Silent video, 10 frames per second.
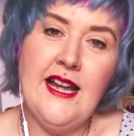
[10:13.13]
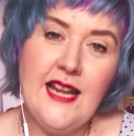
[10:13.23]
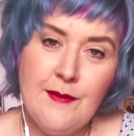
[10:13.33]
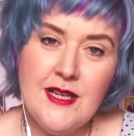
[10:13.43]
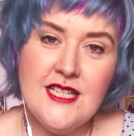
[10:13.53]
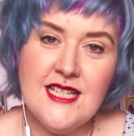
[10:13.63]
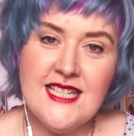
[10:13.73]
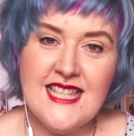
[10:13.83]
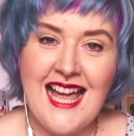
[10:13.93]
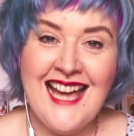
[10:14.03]
images
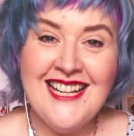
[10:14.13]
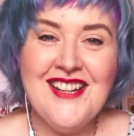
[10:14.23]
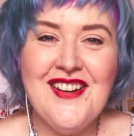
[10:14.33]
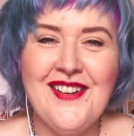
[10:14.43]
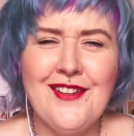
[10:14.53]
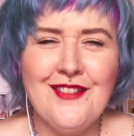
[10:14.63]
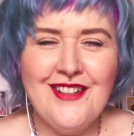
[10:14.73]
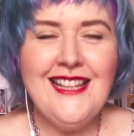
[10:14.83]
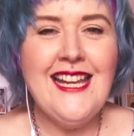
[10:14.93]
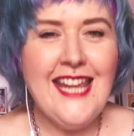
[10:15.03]
that
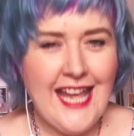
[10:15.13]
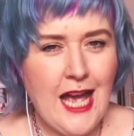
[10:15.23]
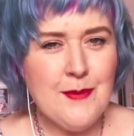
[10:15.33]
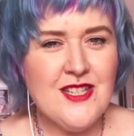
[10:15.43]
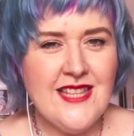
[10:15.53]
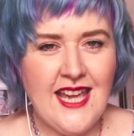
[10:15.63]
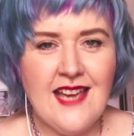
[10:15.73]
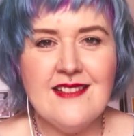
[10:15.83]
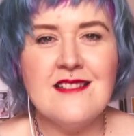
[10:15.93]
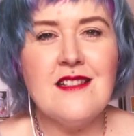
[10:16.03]
really capture the
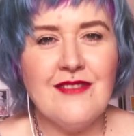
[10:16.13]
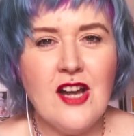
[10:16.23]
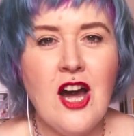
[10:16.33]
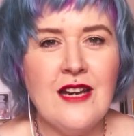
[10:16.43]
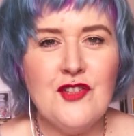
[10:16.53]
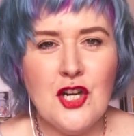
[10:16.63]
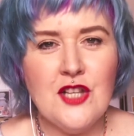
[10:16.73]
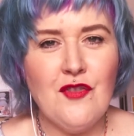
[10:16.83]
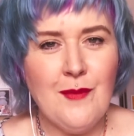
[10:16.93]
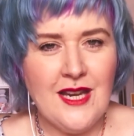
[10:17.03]
essence of the kind of
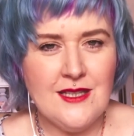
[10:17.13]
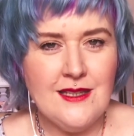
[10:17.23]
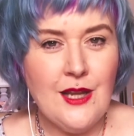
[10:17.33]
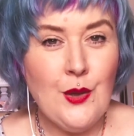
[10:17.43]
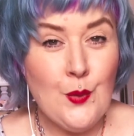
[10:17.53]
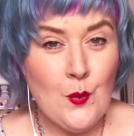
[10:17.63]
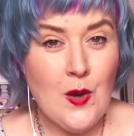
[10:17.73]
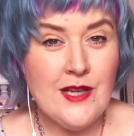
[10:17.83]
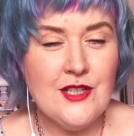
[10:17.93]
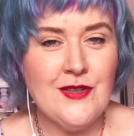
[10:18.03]
transformation that you
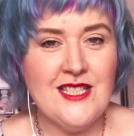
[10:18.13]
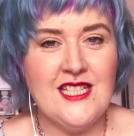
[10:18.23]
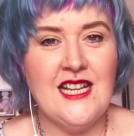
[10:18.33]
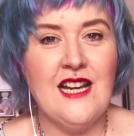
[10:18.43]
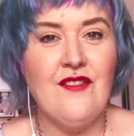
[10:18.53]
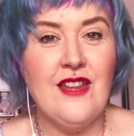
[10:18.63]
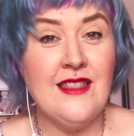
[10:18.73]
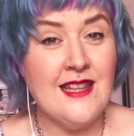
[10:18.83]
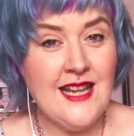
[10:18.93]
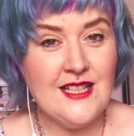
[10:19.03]
want to achieve in
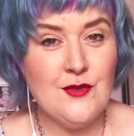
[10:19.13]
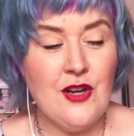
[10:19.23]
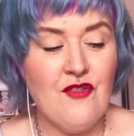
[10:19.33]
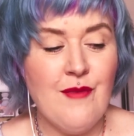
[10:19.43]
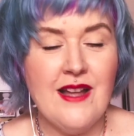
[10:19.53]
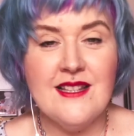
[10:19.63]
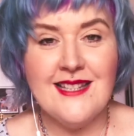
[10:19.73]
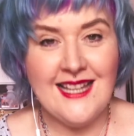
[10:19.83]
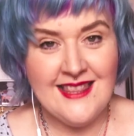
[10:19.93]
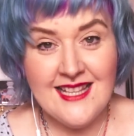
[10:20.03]
the next 12 months
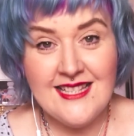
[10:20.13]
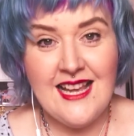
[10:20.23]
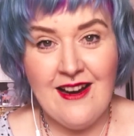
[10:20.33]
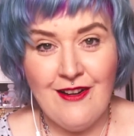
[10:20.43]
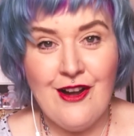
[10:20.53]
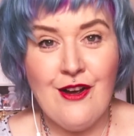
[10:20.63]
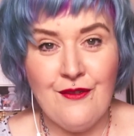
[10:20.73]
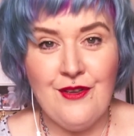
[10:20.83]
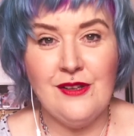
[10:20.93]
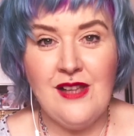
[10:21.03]
in this area
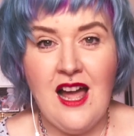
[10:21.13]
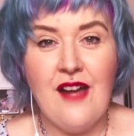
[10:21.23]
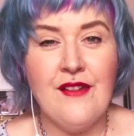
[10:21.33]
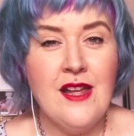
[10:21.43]
of your life.